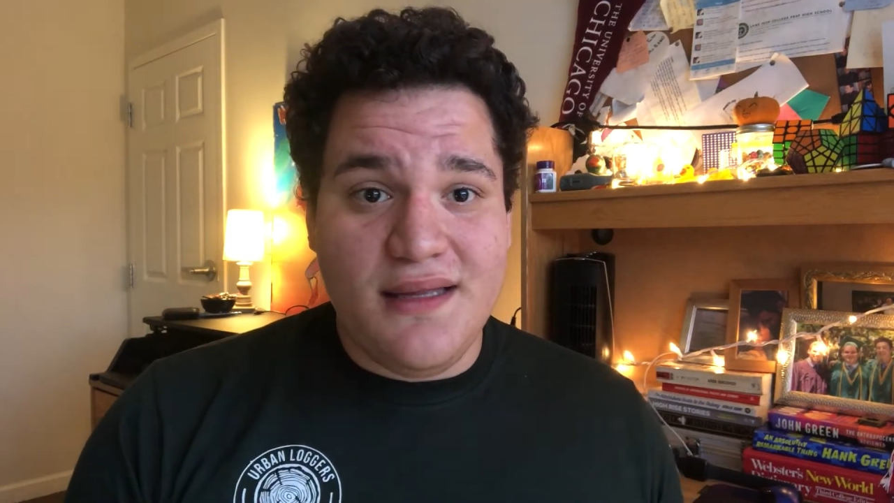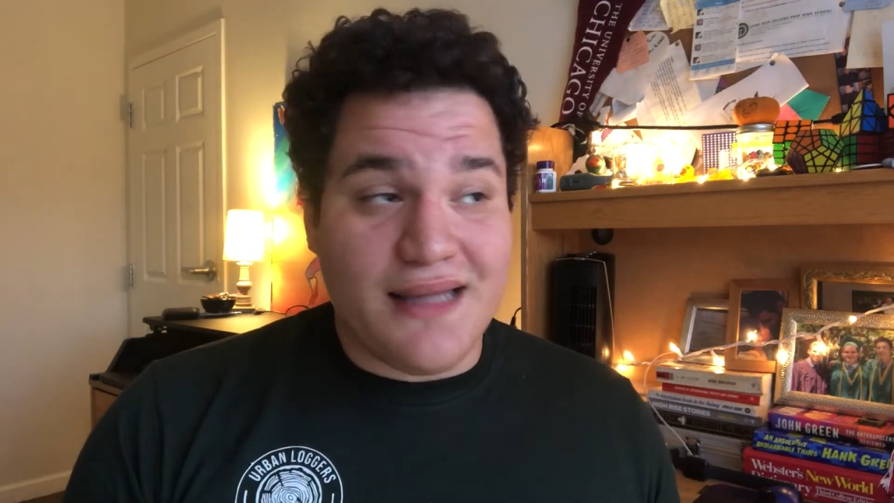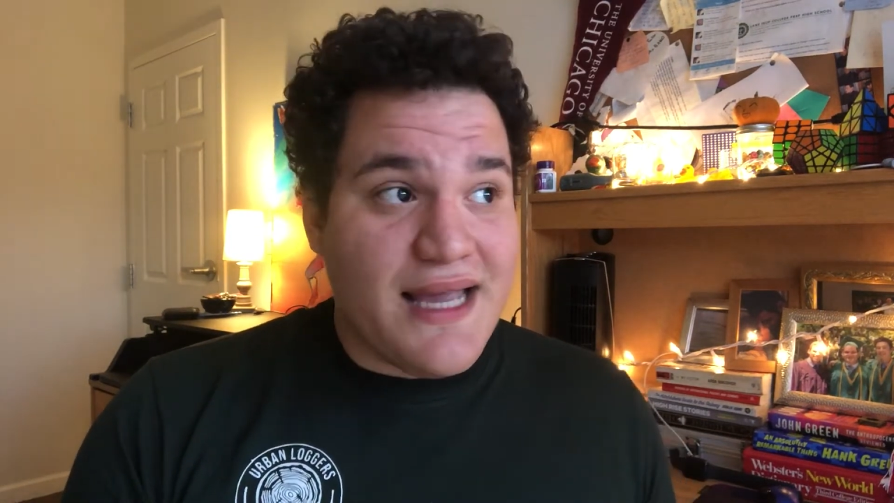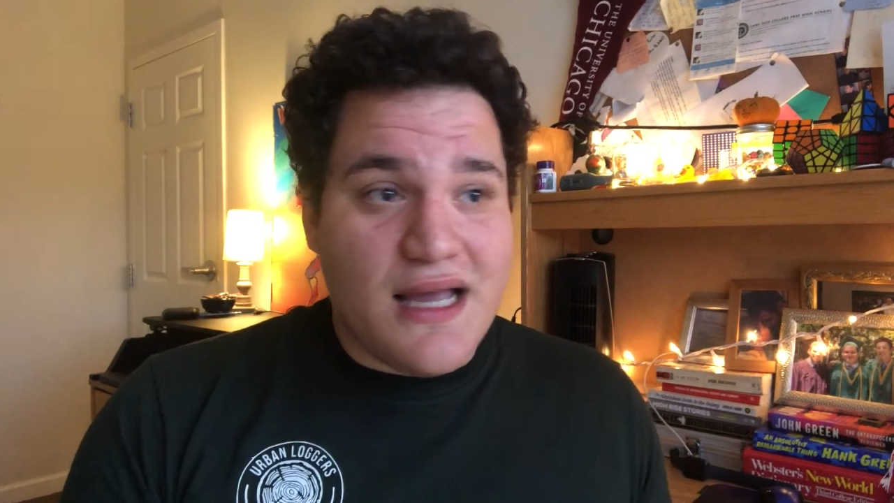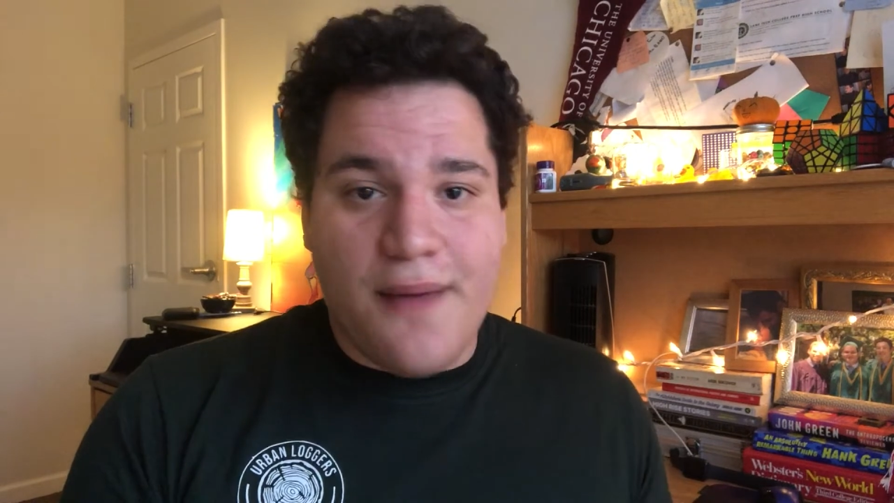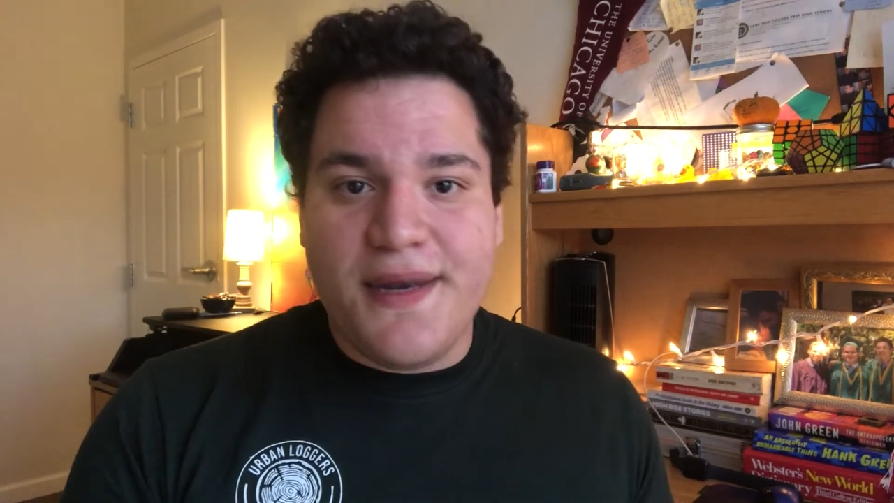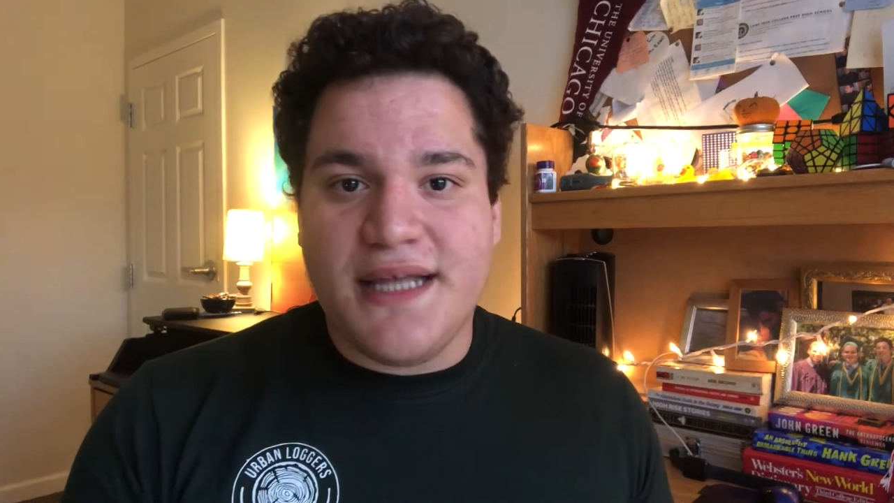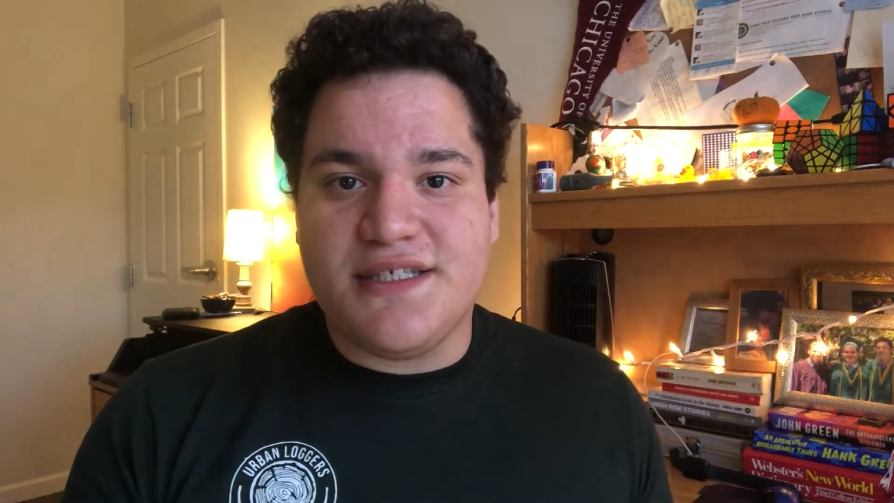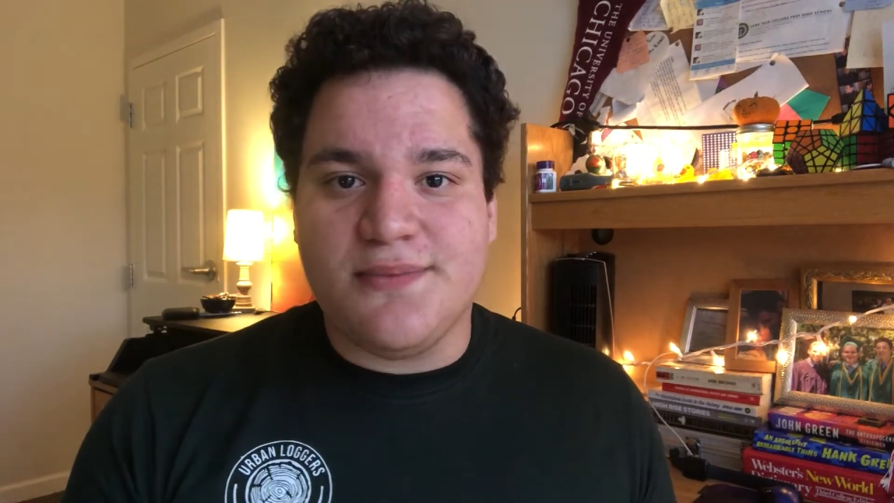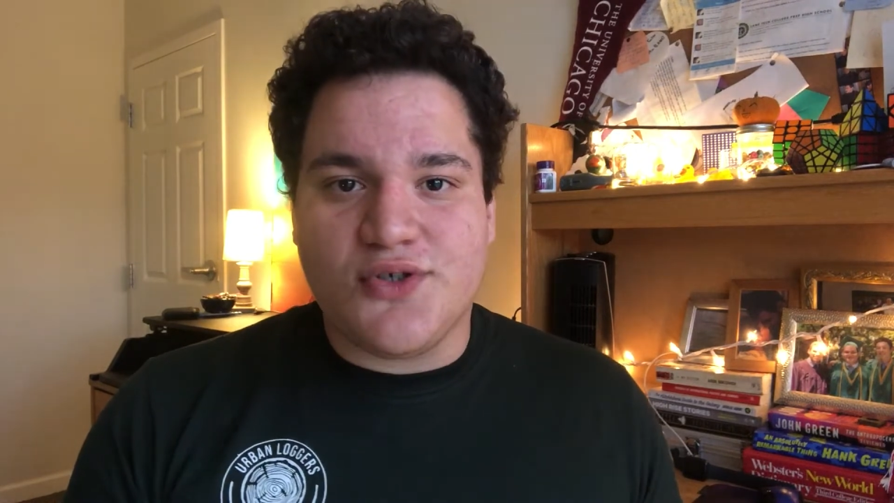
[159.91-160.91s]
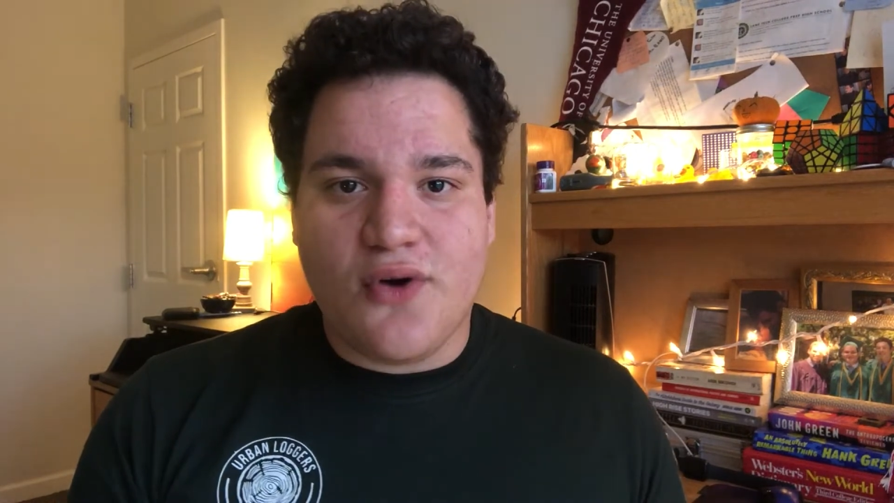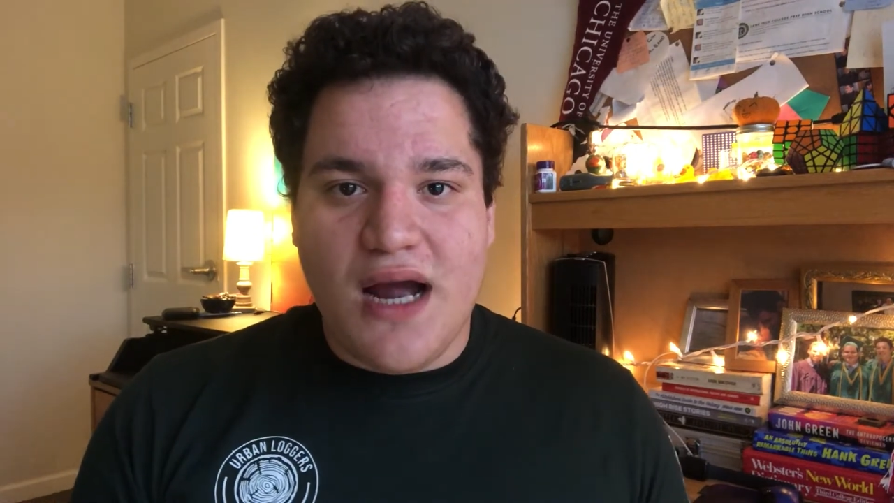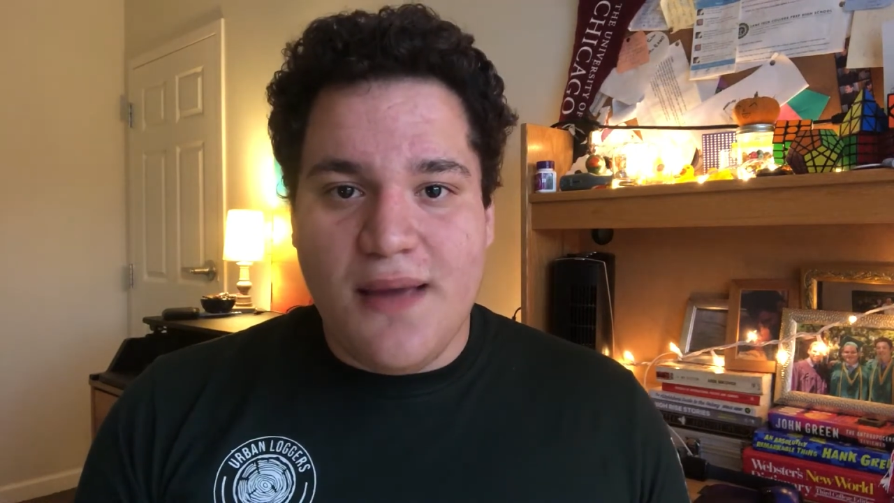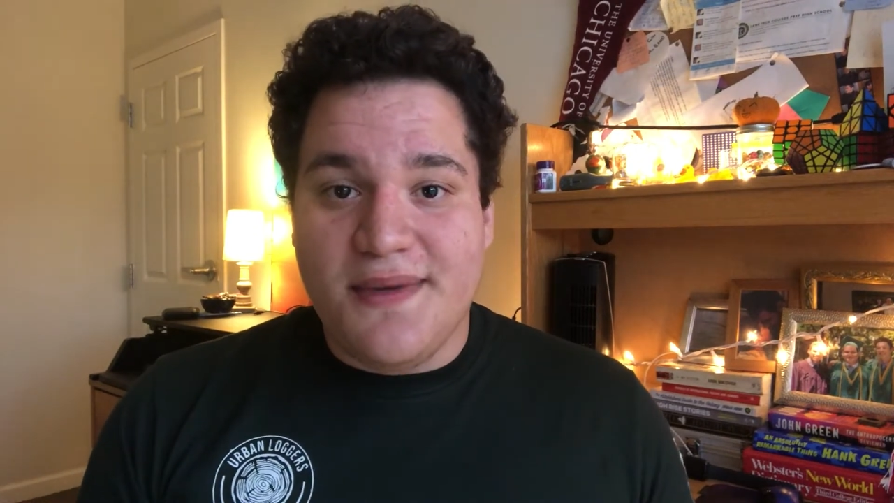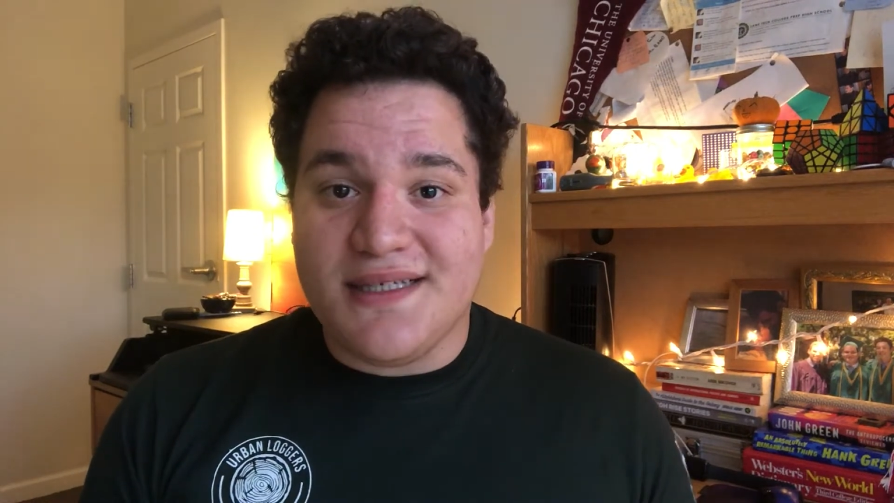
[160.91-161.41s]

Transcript: like, comment, and subscribe